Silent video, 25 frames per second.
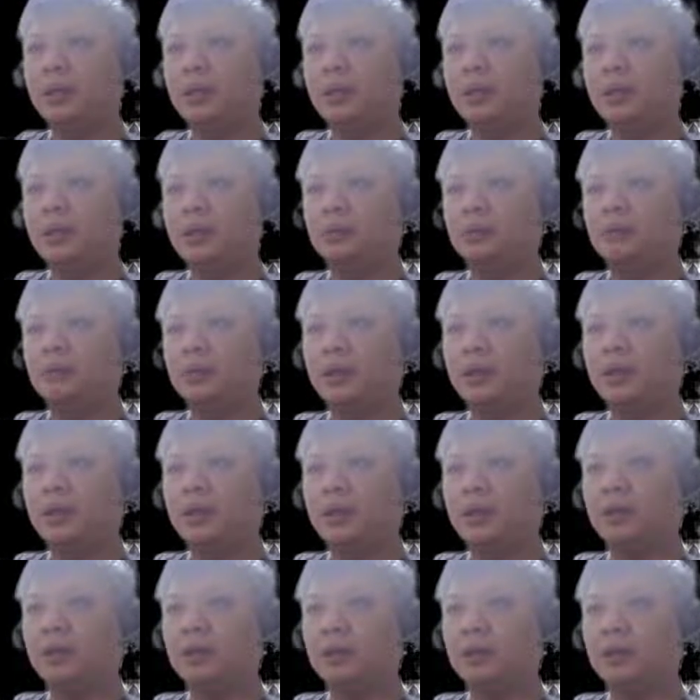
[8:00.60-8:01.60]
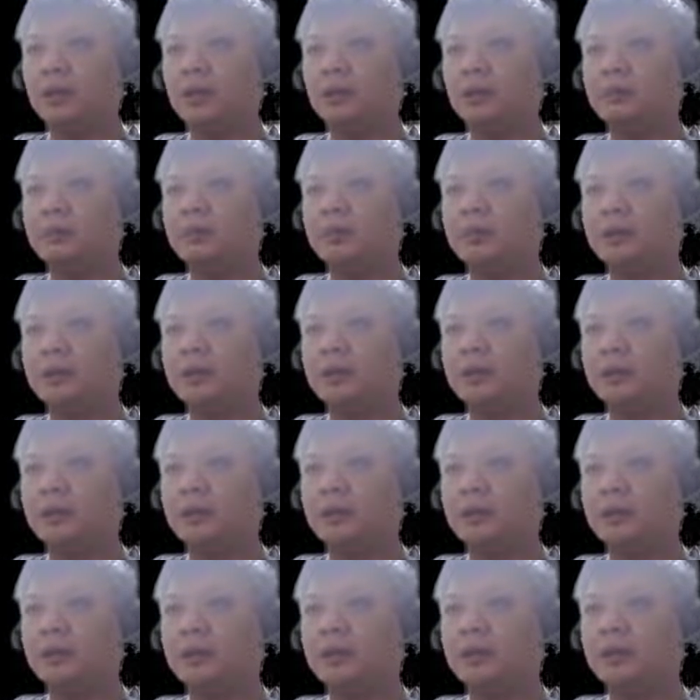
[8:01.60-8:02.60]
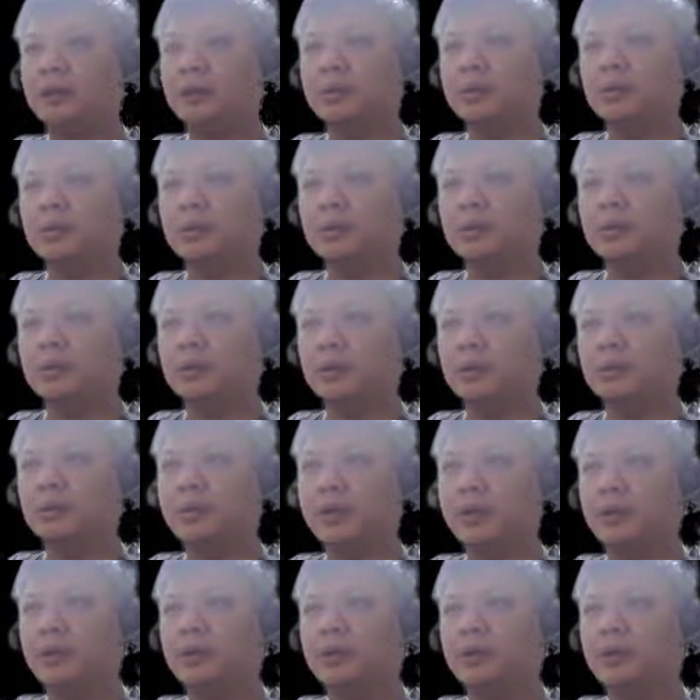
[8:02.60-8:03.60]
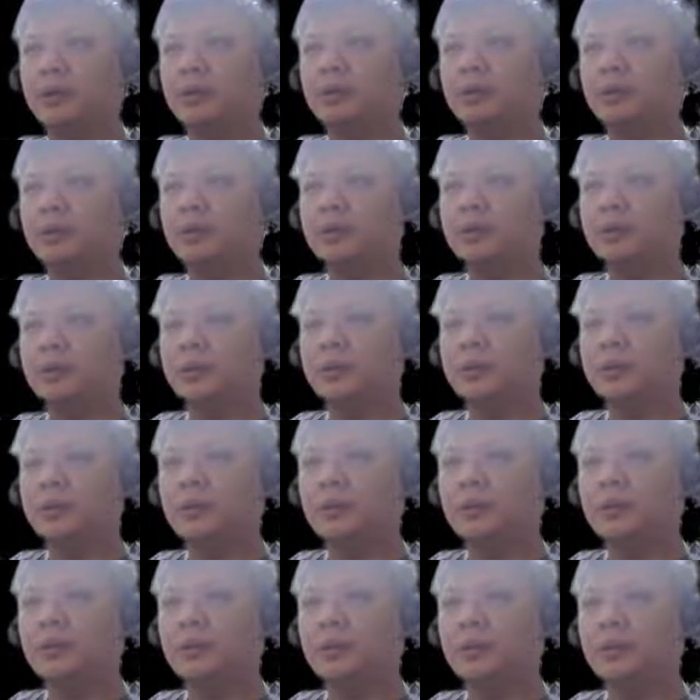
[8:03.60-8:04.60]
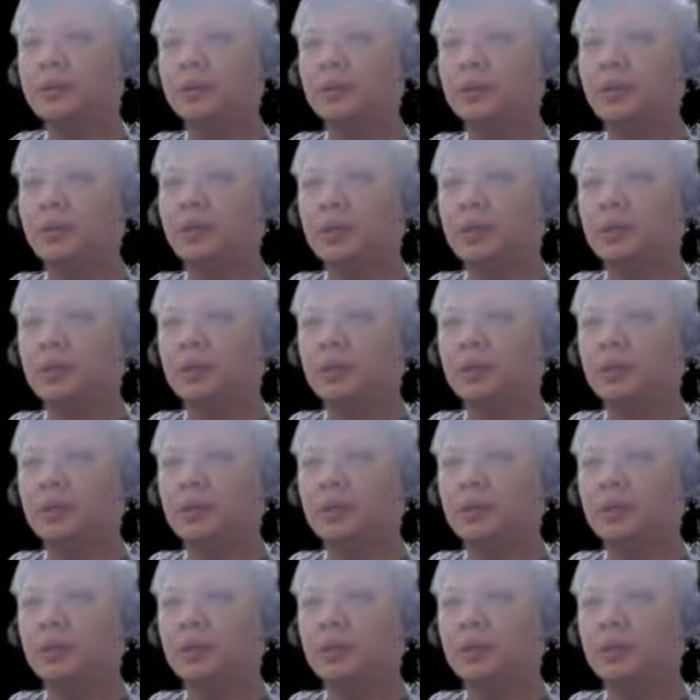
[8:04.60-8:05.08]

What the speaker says: Red cannot capture the black horse. And in